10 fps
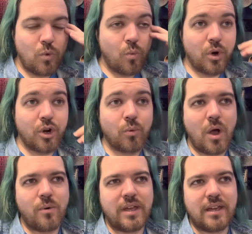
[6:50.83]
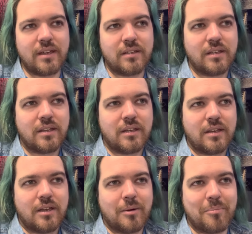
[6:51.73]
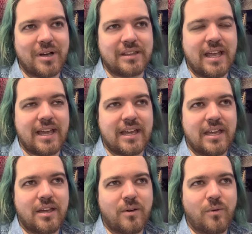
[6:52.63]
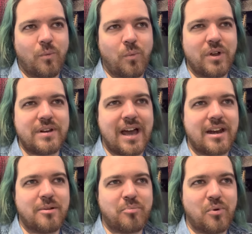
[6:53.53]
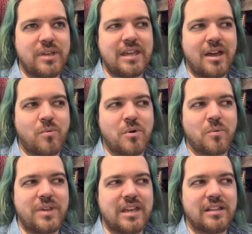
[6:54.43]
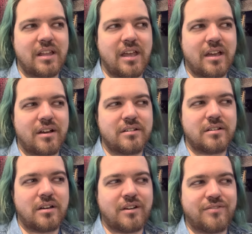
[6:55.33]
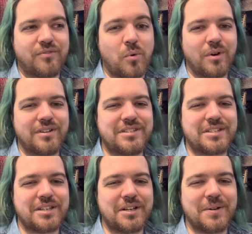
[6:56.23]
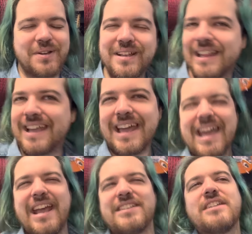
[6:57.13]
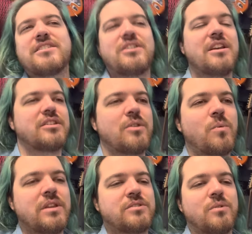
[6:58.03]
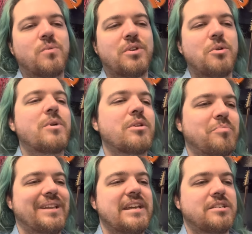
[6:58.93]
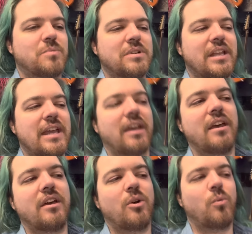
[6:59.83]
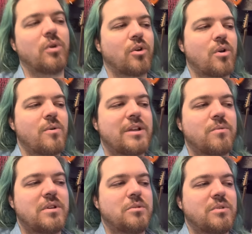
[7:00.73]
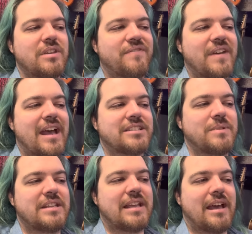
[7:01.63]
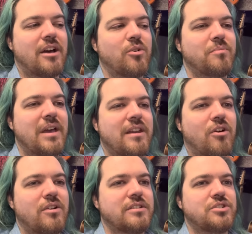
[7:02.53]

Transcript: we're growing, but like we're not at a point yet where we can like afford to like it, it's in it's in a, it's in a really weird place where like we're growing really, really fast and we need the help, and all it's